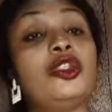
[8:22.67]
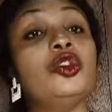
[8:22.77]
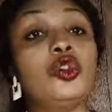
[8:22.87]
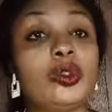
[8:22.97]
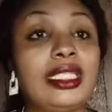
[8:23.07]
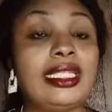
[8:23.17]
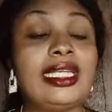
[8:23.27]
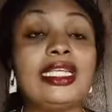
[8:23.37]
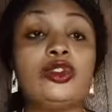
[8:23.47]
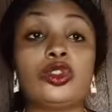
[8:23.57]
you do it
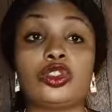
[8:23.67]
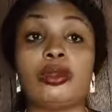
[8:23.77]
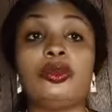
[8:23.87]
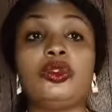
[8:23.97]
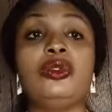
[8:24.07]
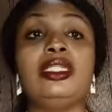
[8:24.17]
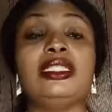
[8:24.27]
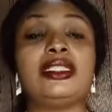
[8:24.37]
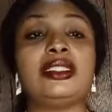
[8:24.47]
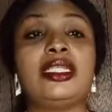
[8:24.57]
again to subdue it.